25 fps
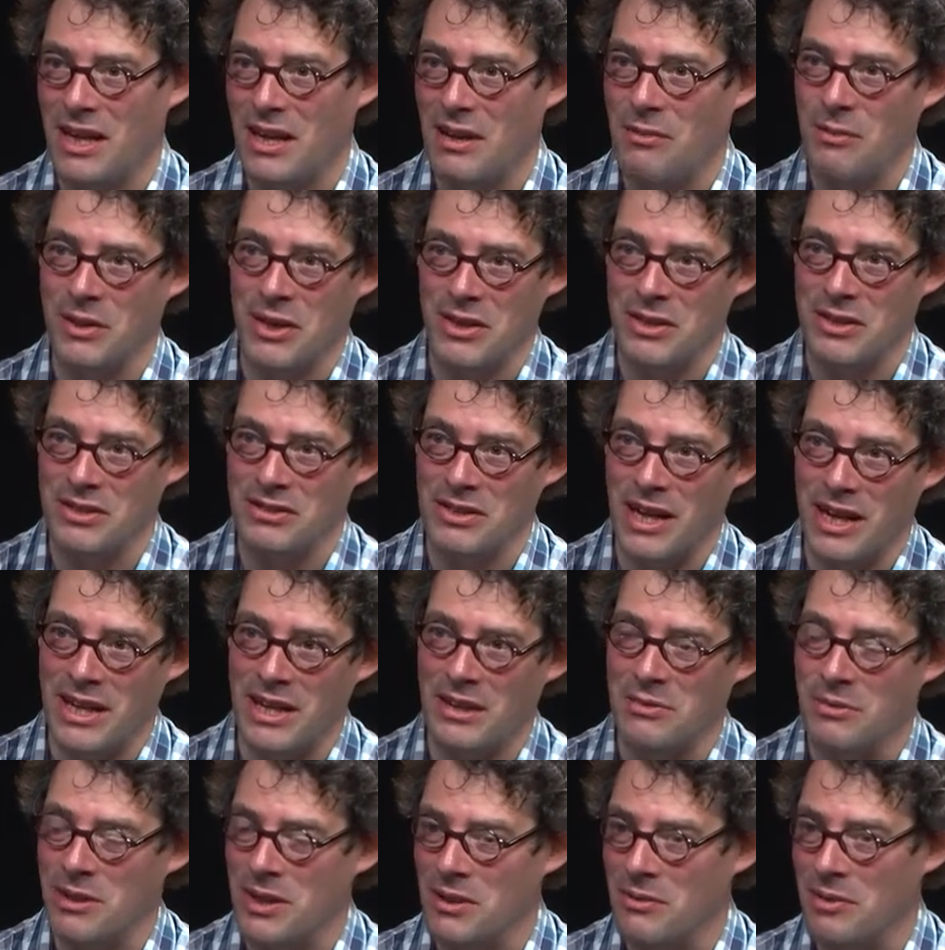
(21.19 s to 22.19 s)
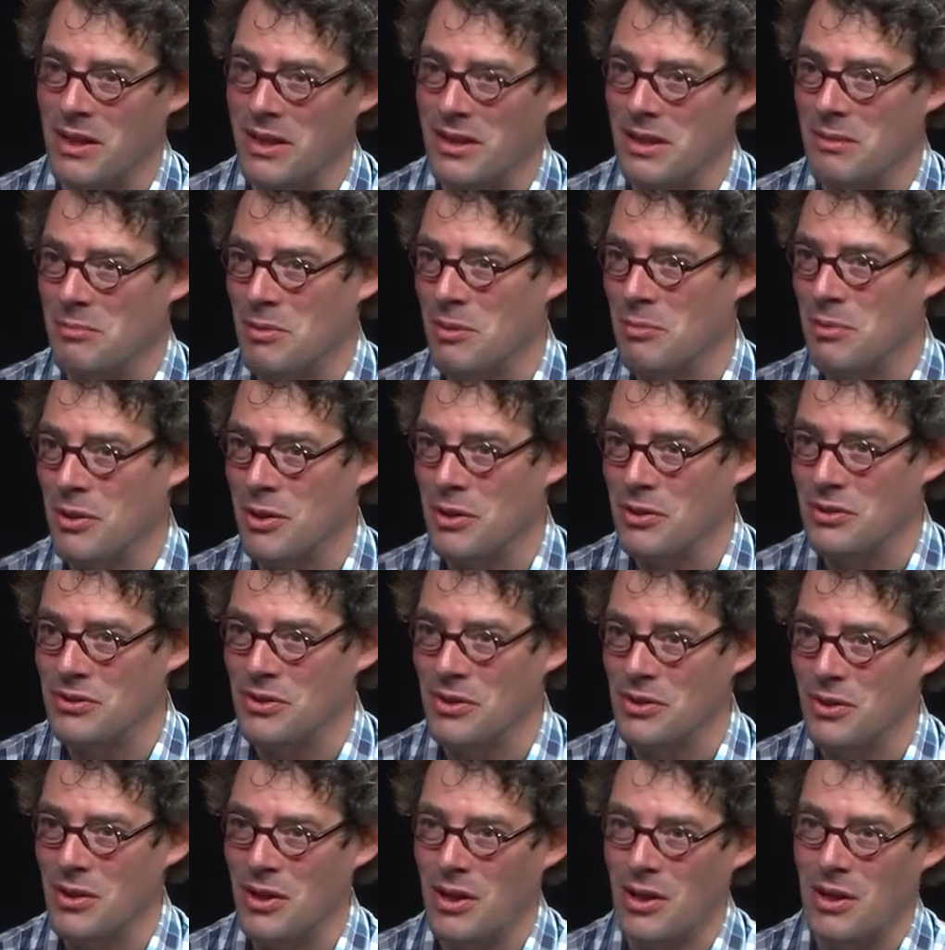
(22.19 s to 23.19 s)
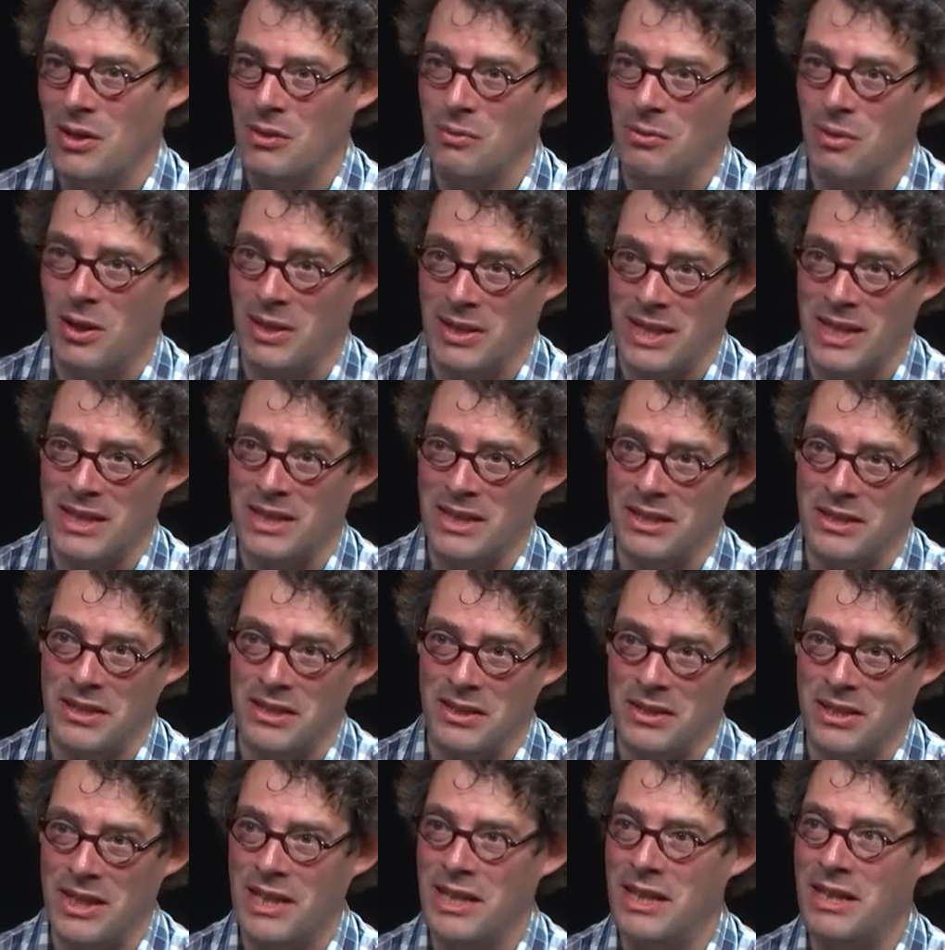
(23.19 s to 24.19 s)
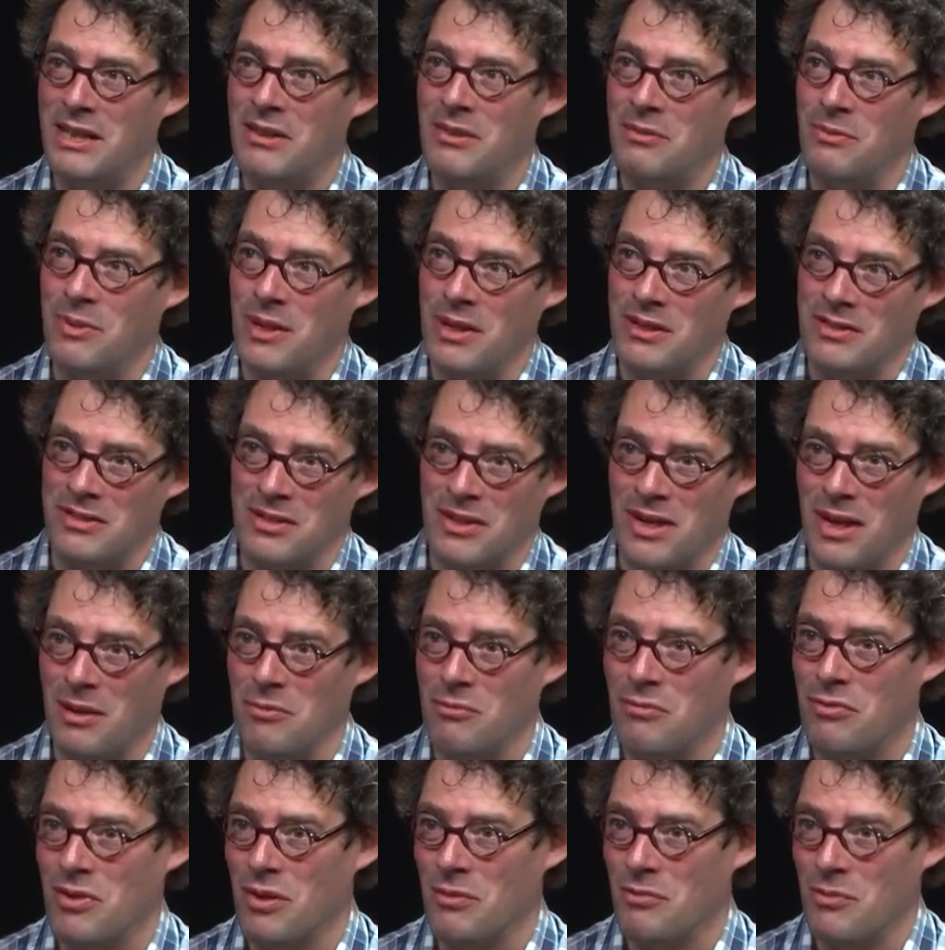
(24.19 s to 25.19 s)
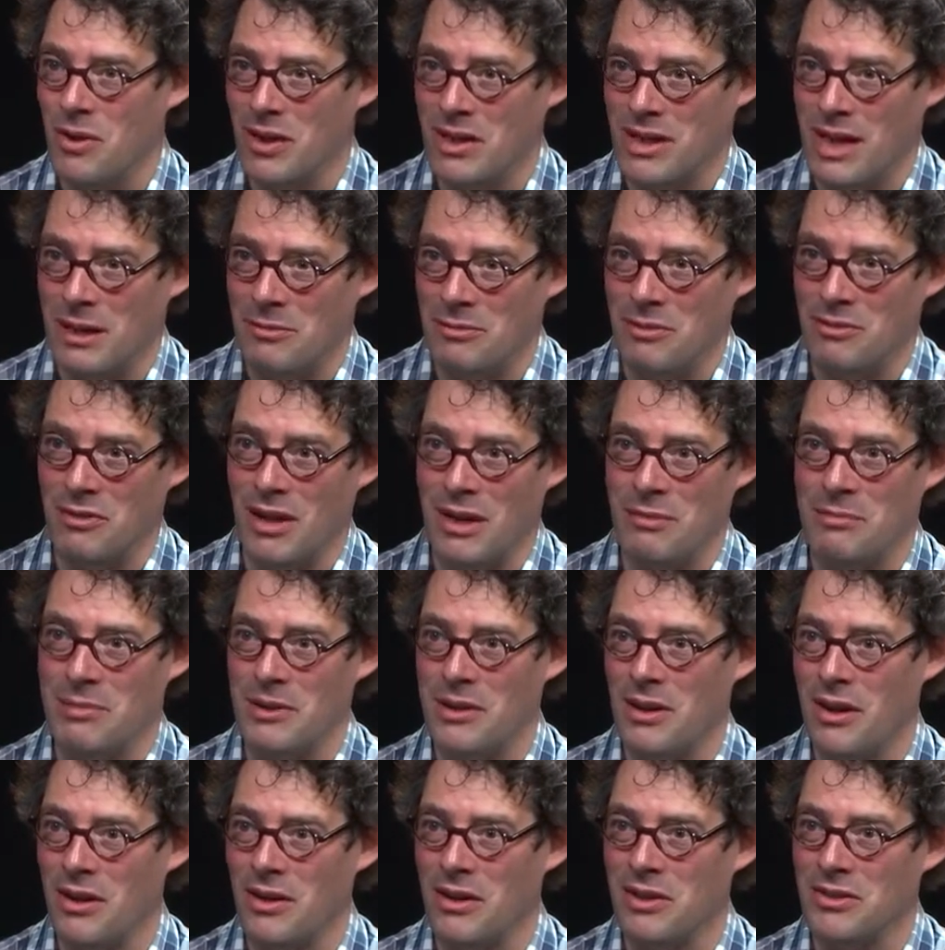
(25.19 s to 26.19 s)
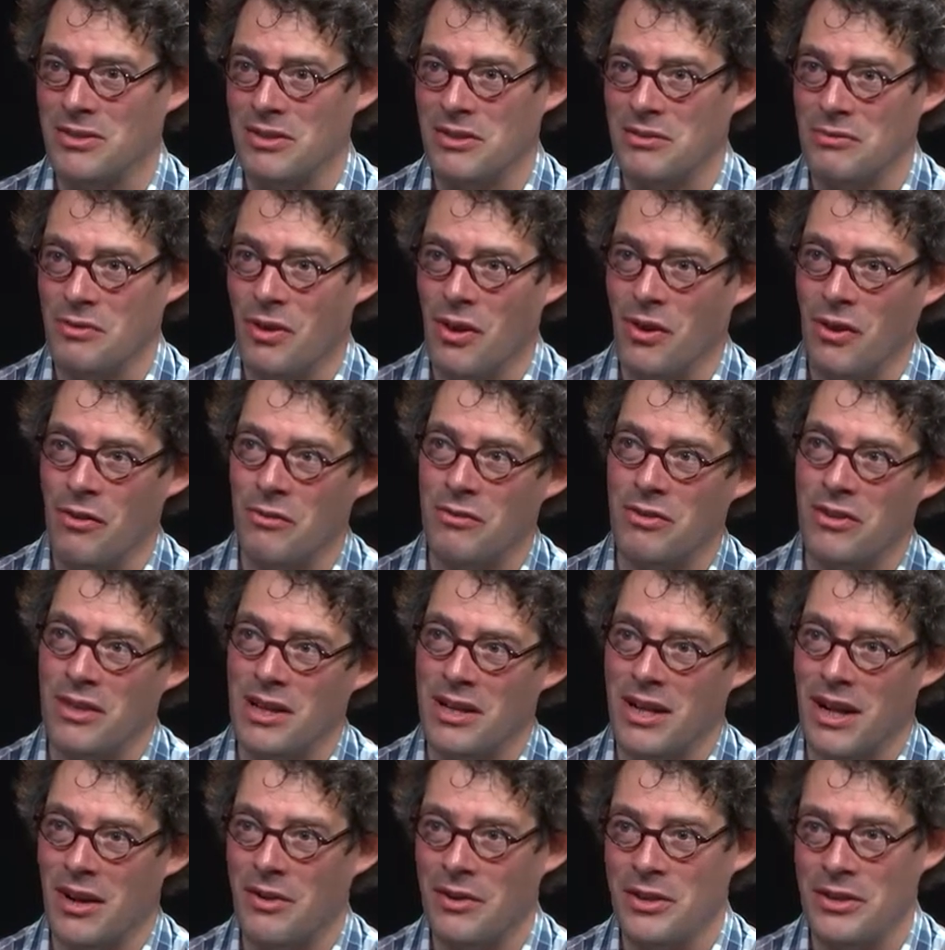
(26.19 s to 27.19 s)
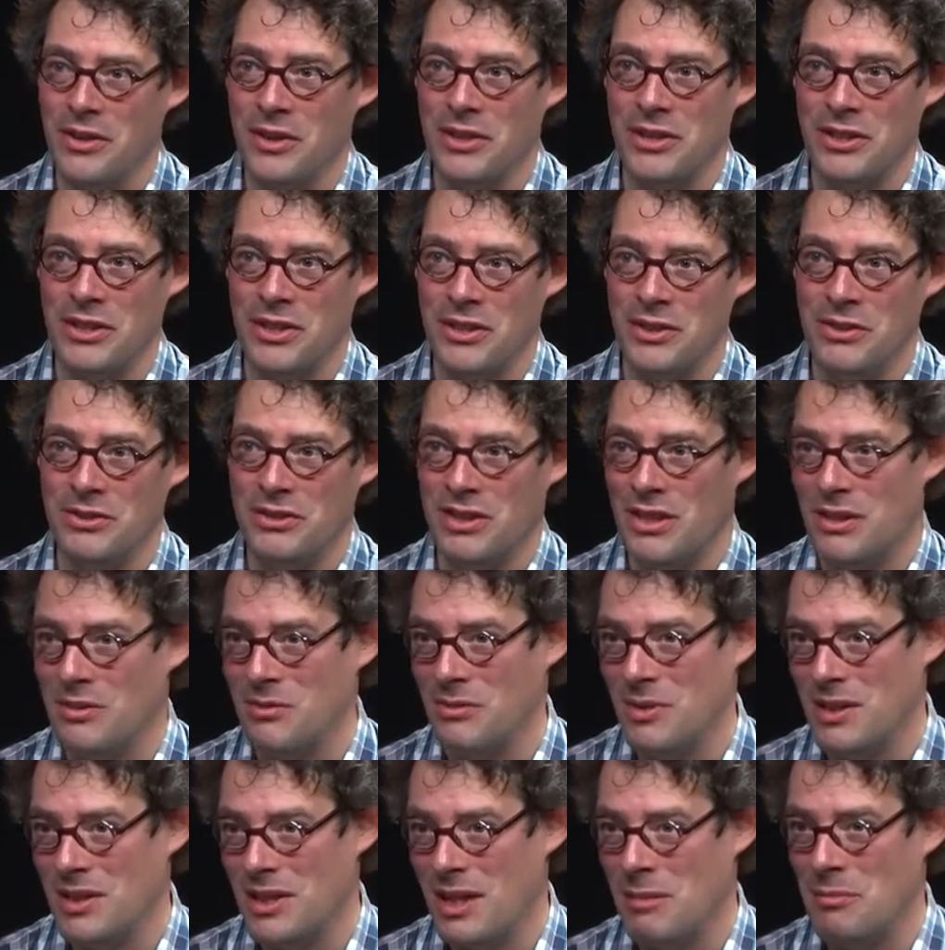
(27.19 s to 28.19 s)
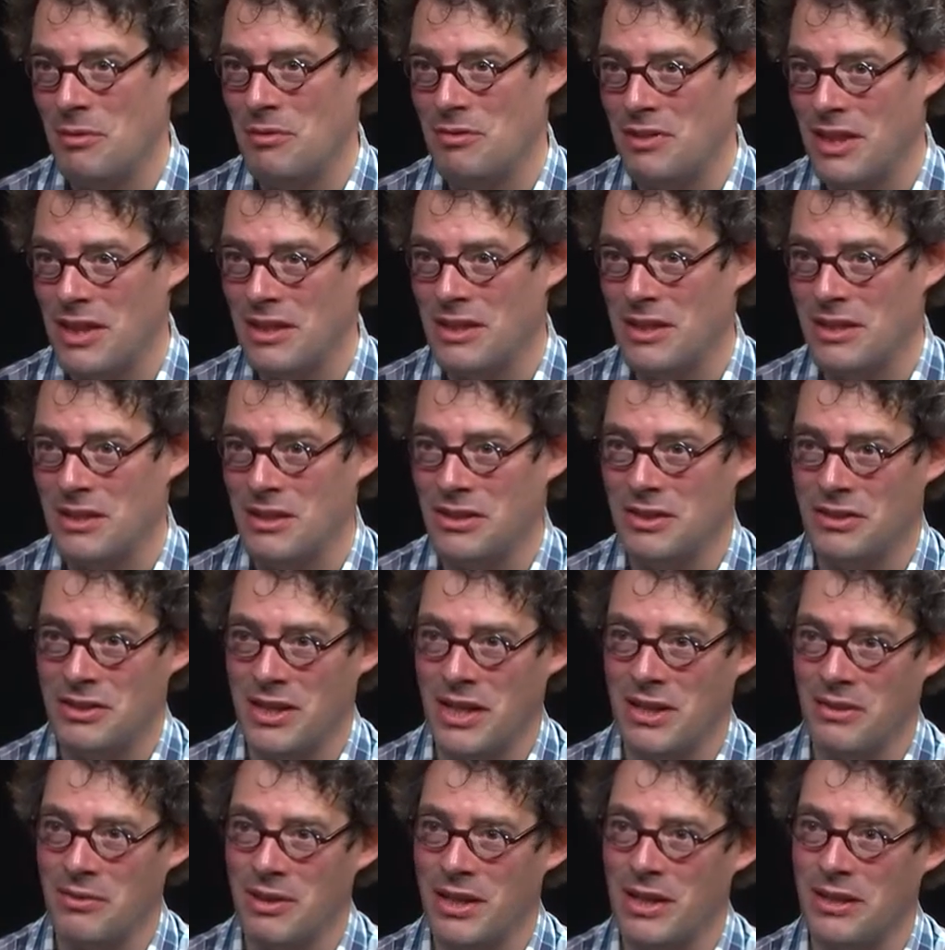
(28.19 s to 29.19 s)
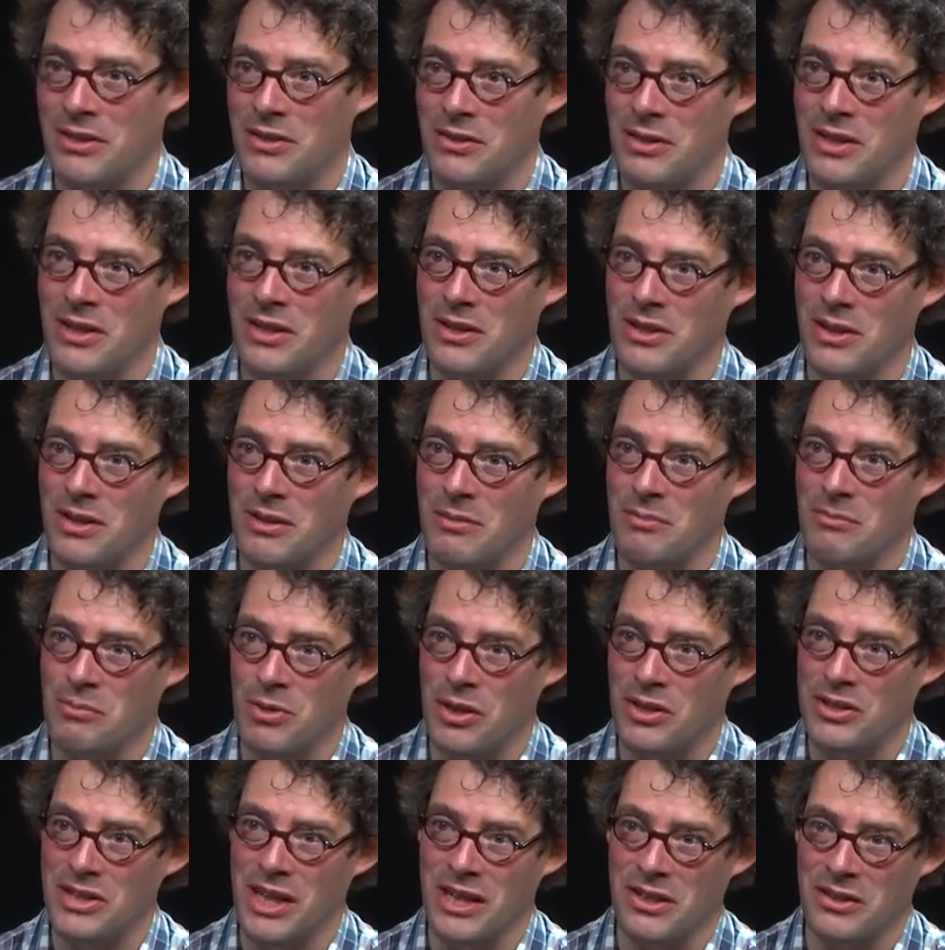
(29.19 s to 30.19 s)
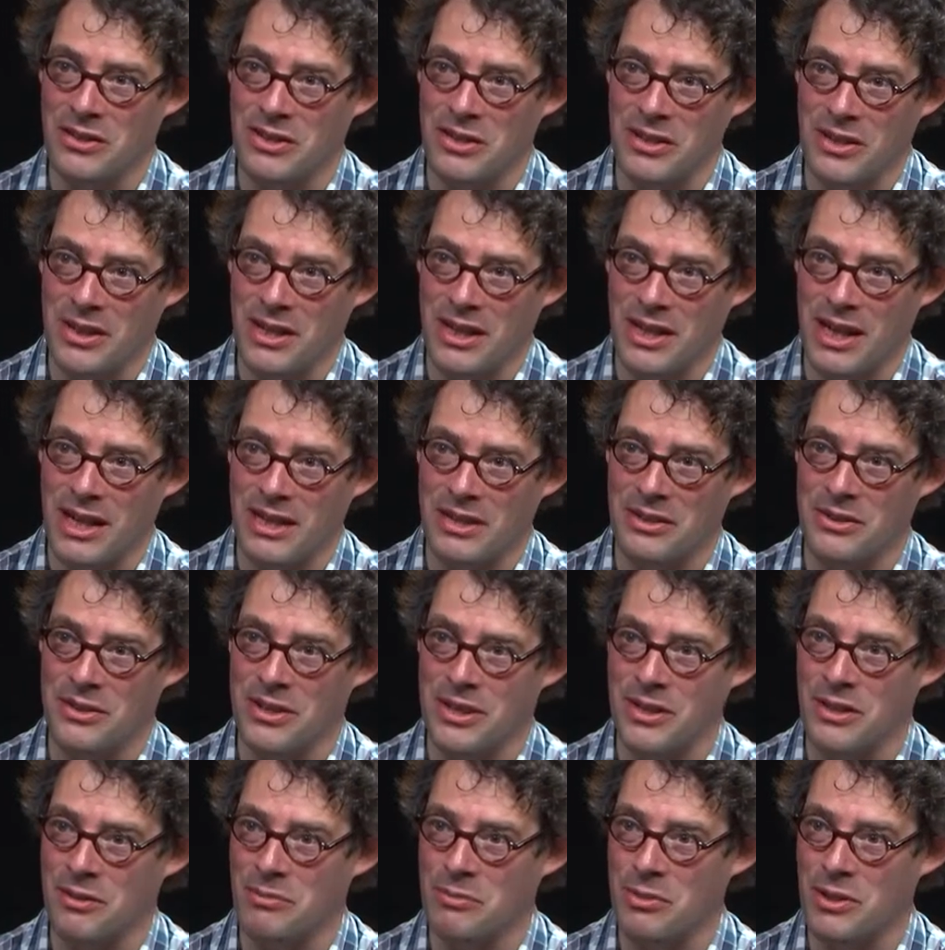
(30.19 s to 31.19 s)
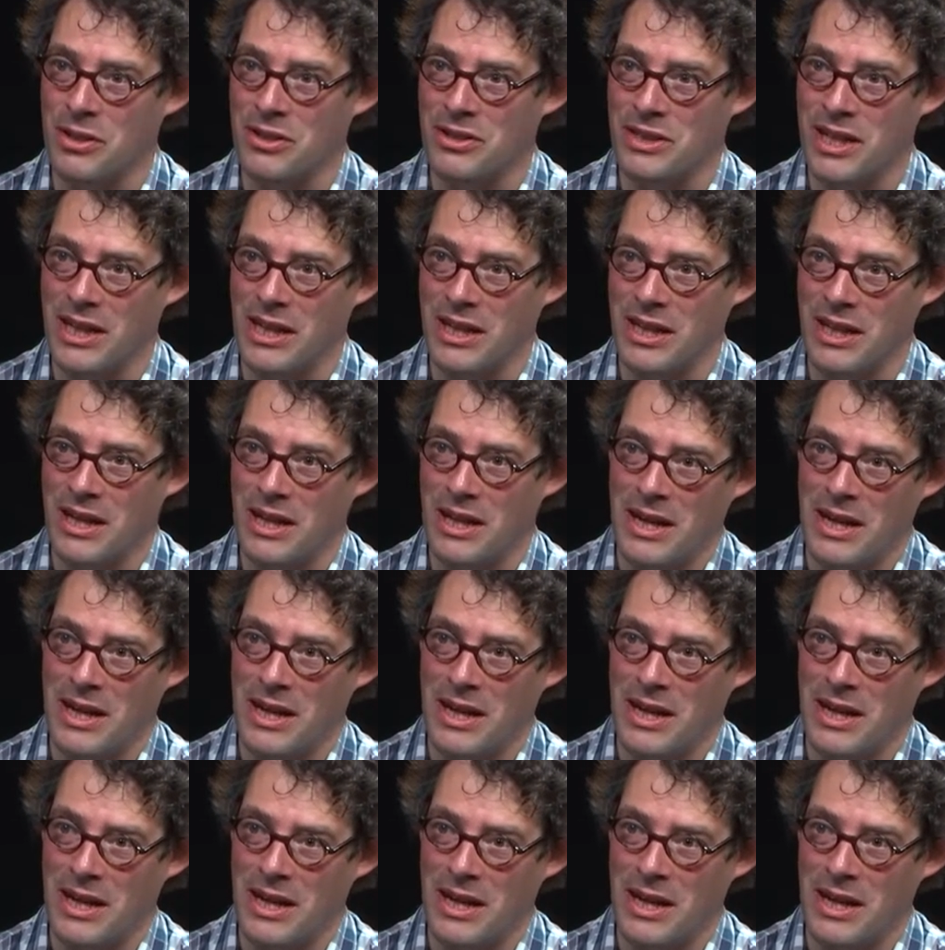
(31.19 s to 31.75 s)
when you design it, when you write the proposal, what data do you need, where does it come from, what type of IPR is involved, and then how are you going to use it, what type of data do you generate during your project, do you collect during your project,